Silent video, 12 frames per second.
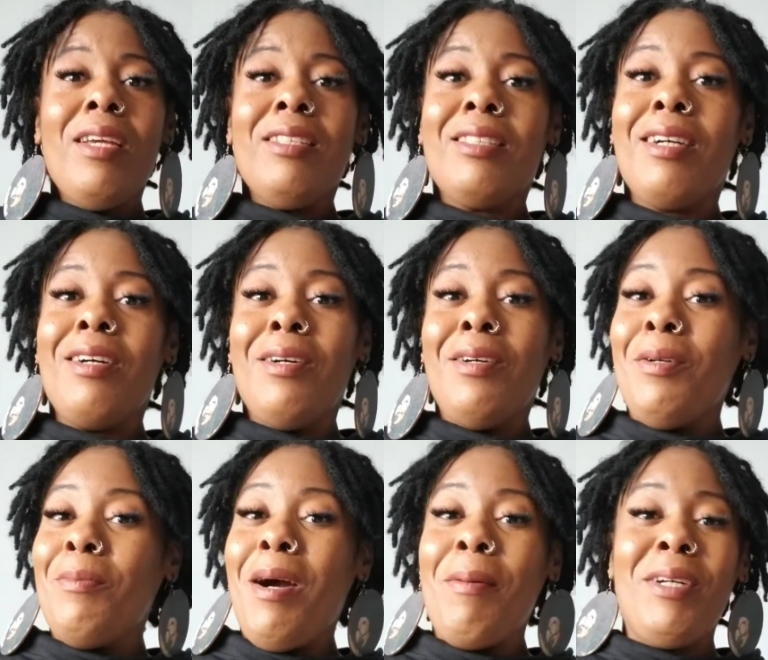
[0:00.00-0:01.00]

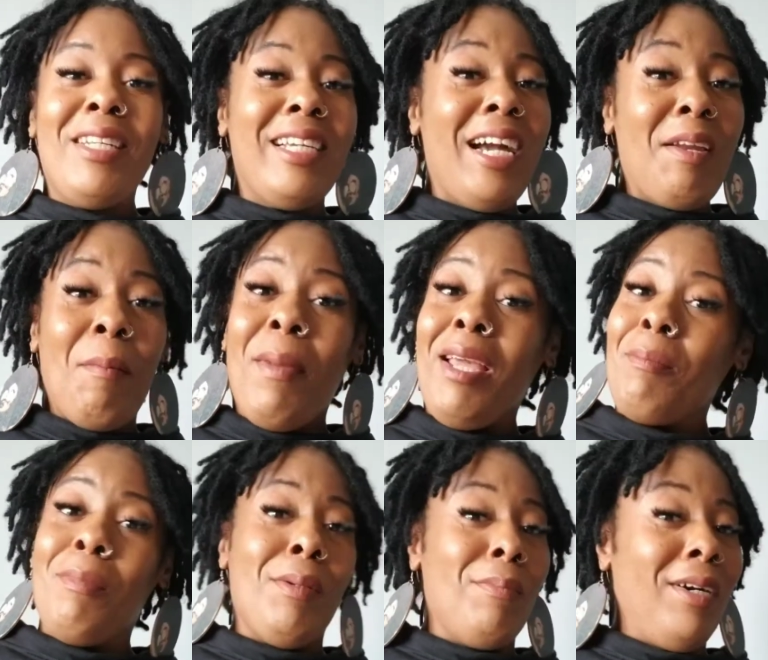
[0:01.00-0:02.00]
So my money gotta make
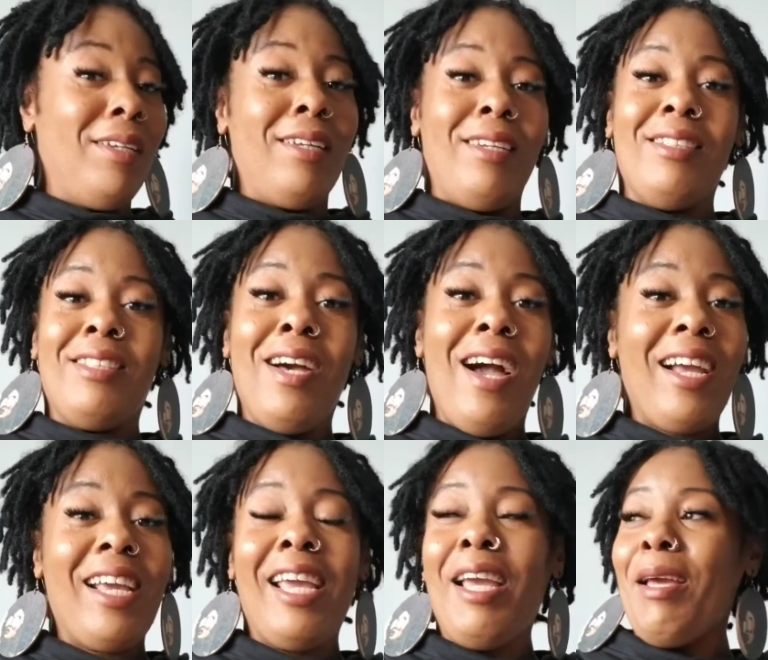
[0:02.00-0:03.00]
me money. So I
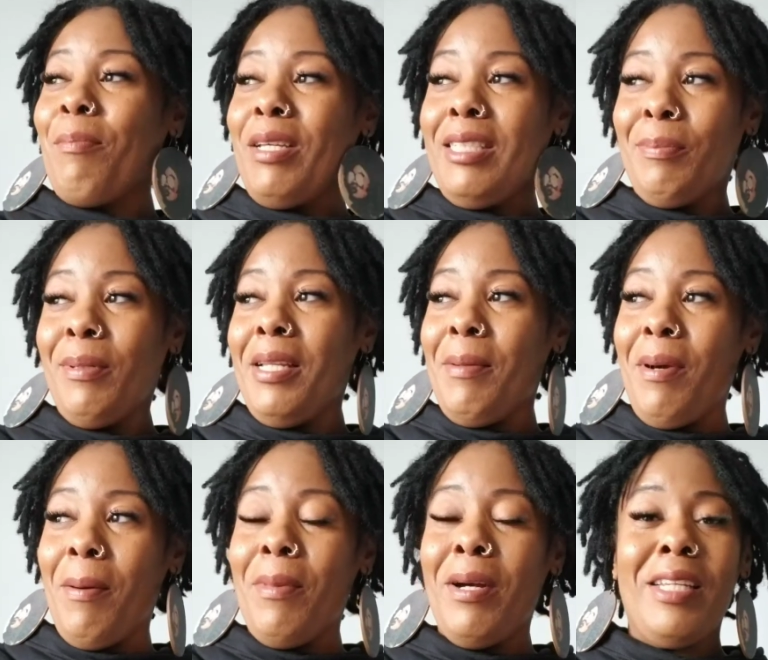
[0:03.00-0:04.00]
can't be spending
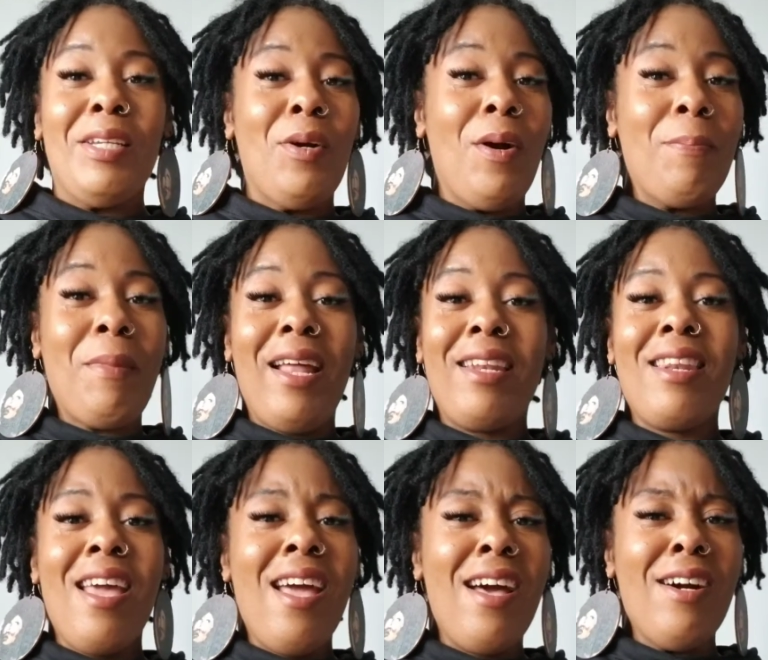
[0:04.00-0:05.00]
my money on my
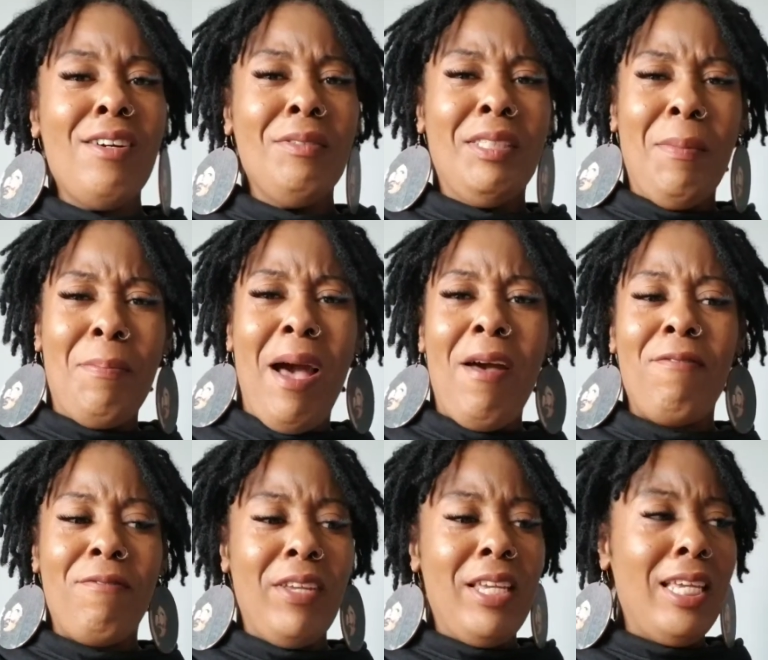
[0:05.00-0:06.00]
nails and my
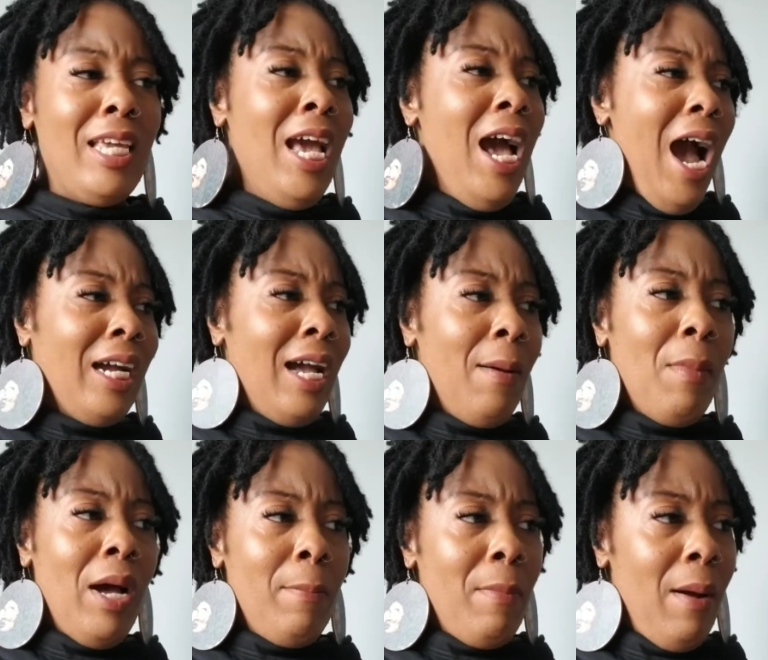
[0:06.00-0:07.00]
feet. I got
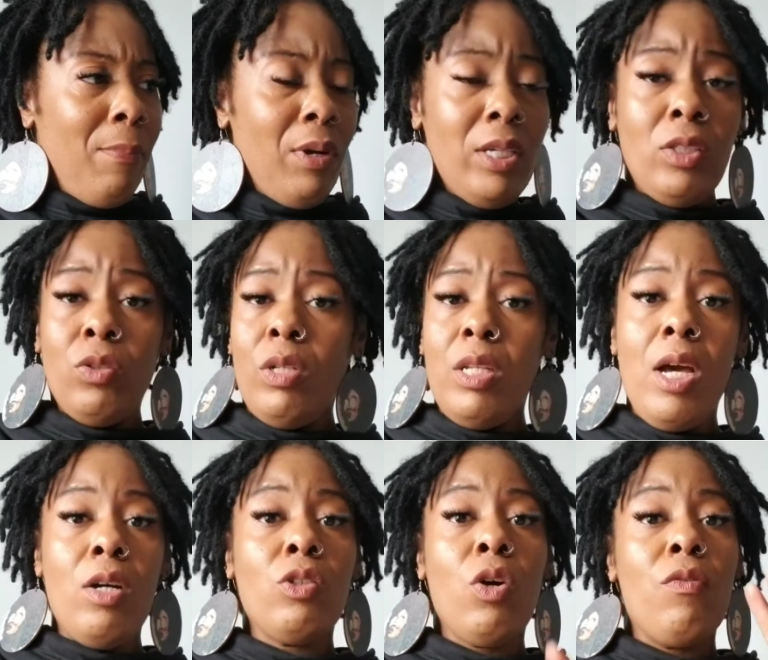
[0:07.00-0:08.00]
my press-on
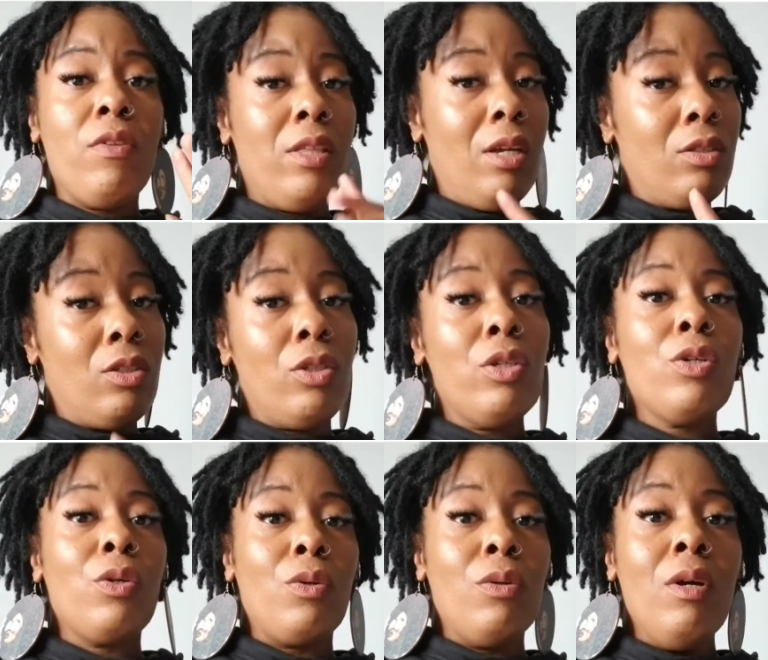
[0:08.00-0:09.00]
nails over there
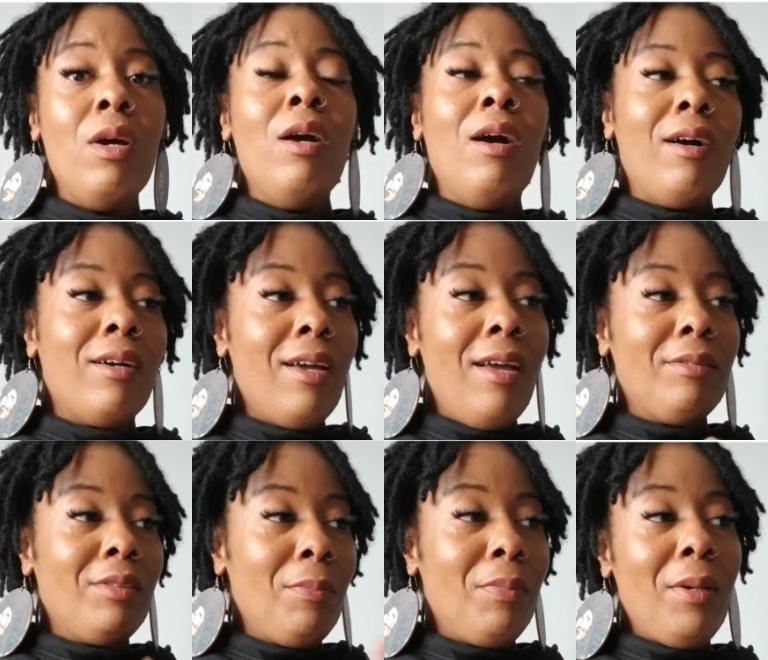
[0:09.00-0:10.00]
too, okay?
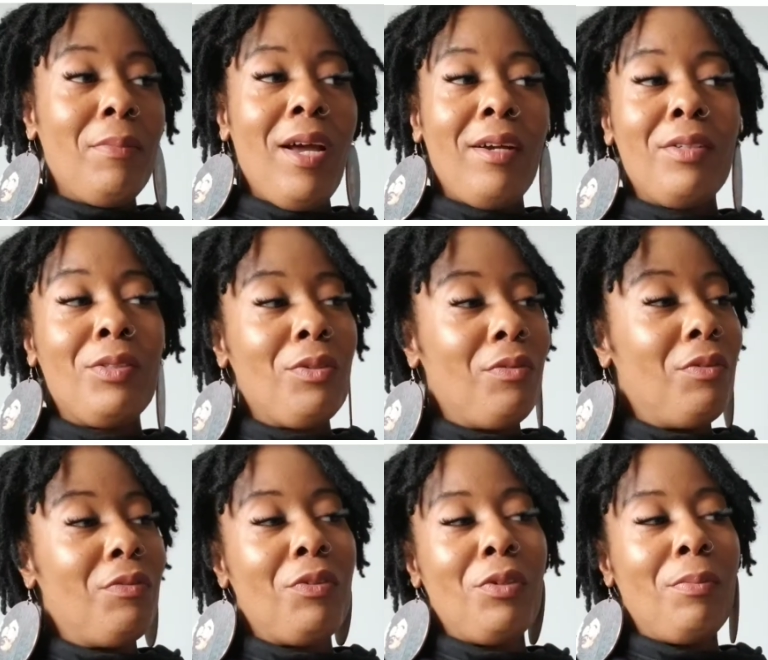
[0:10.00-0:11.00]
So, but I'm not gonna do a
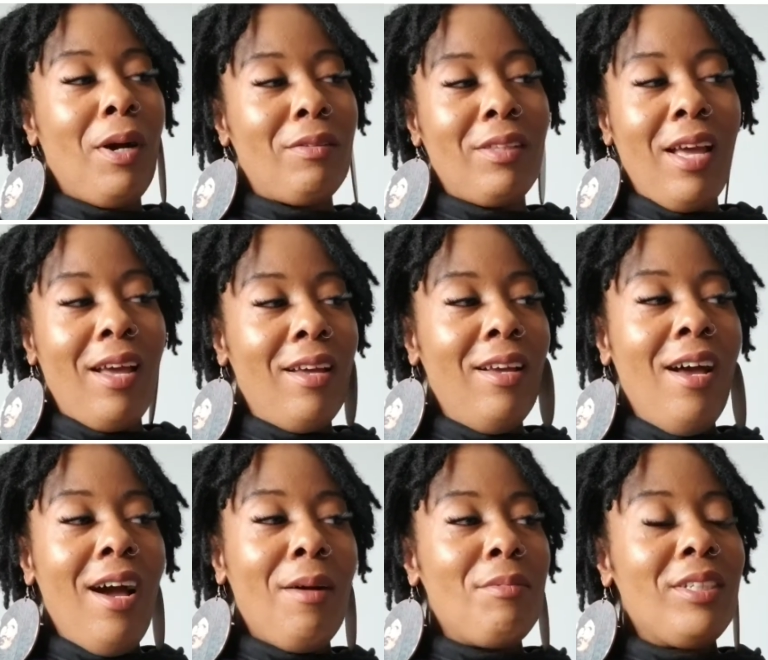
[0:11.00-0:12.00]
review about that.
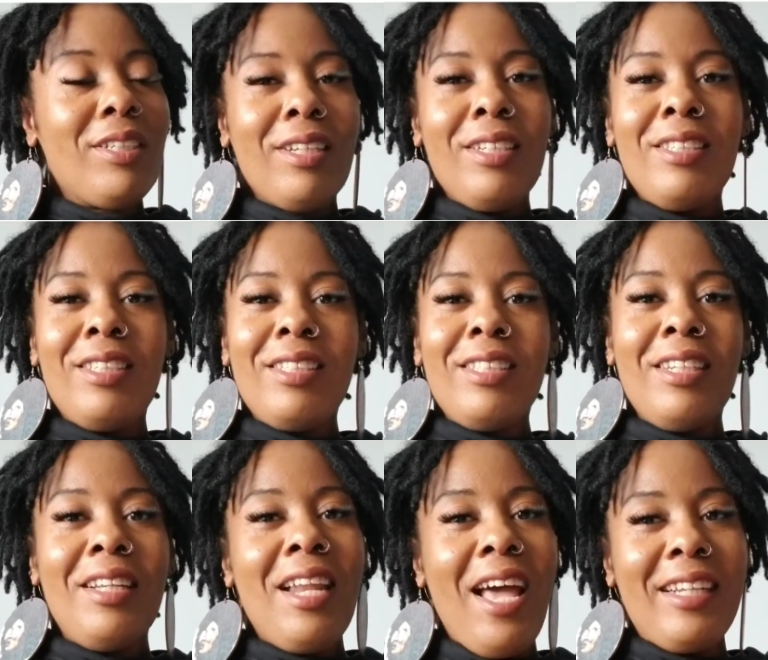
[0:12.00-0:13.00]
I'm just gonna stick to
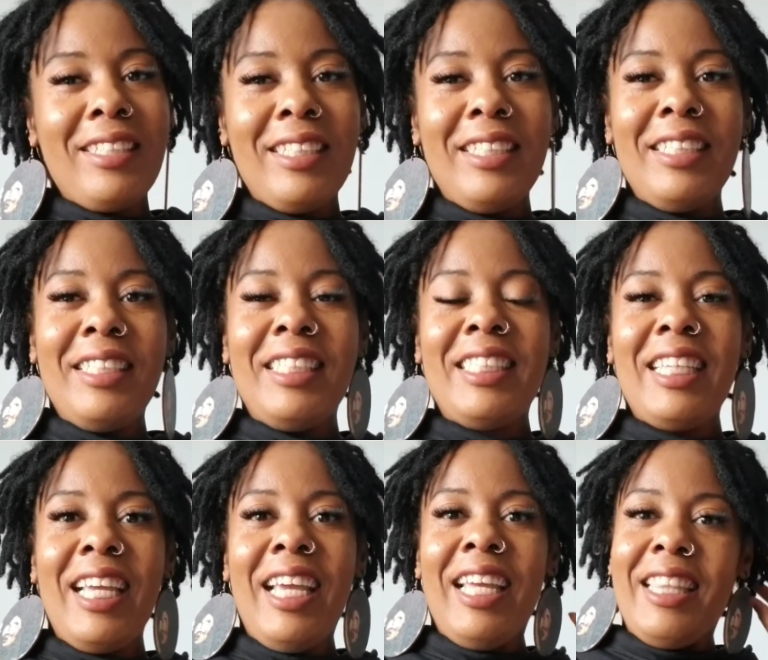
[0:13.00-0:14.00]
the lashes
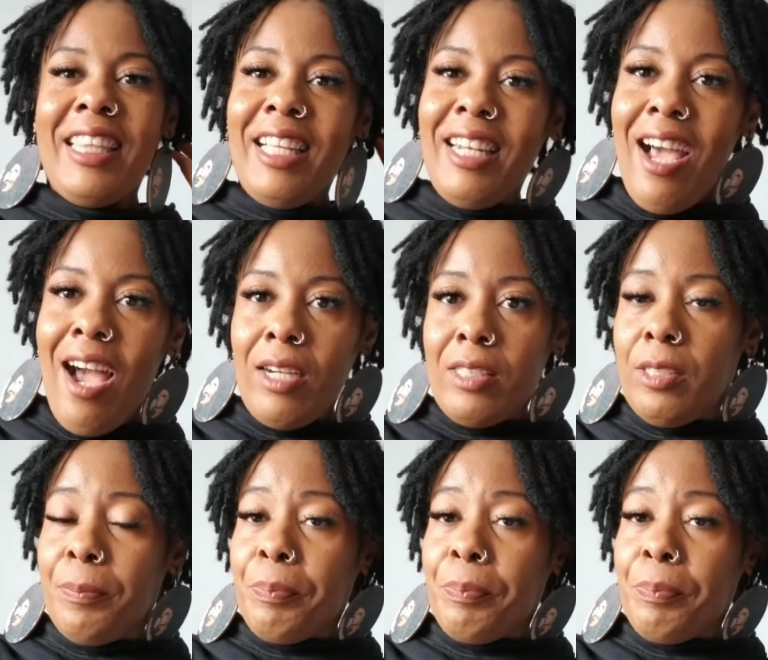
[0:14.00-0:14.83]
and the locks.